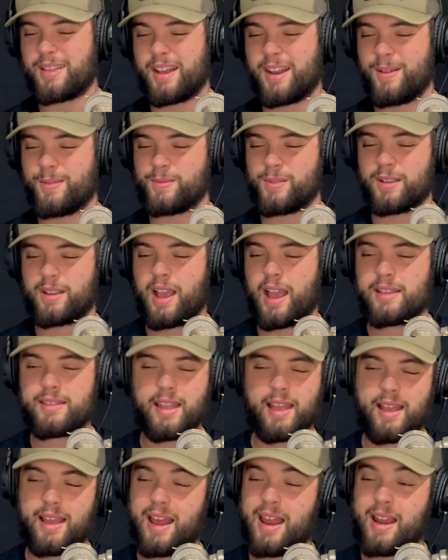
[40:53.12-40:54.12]
that, and I was like,
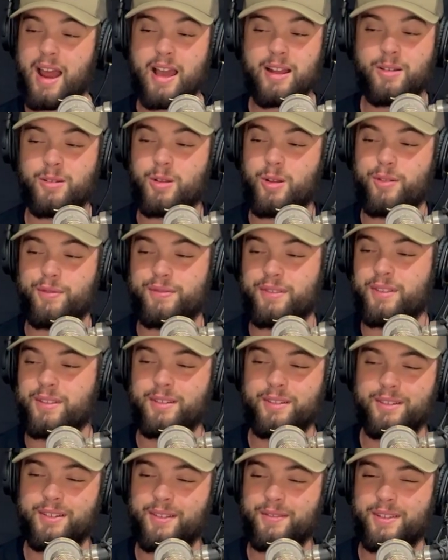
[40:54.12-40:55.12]
I don't know if
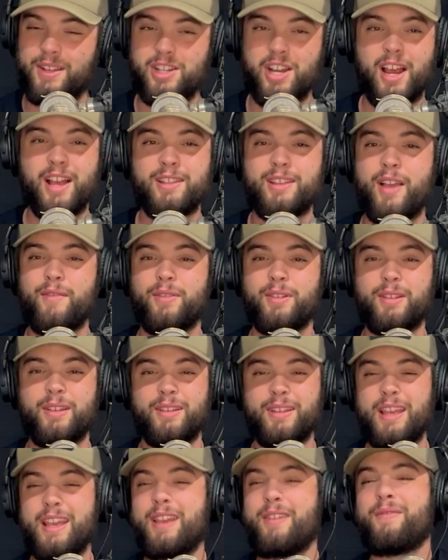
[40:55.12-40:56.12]
the Giants have
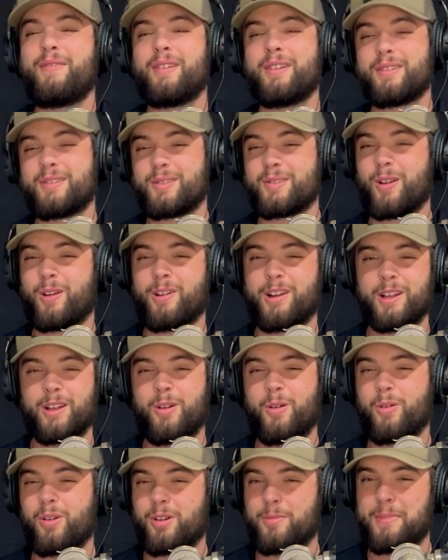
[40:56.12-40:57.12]
even a starting
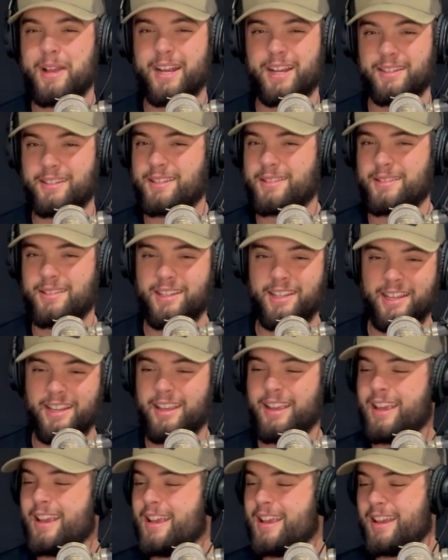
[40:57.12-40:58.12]
quarterback in this
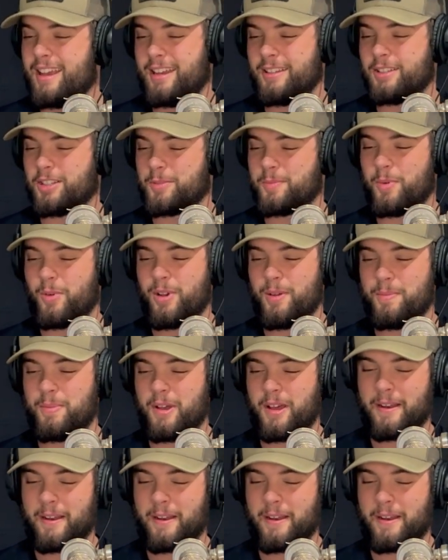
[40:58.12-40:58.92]
league at this point.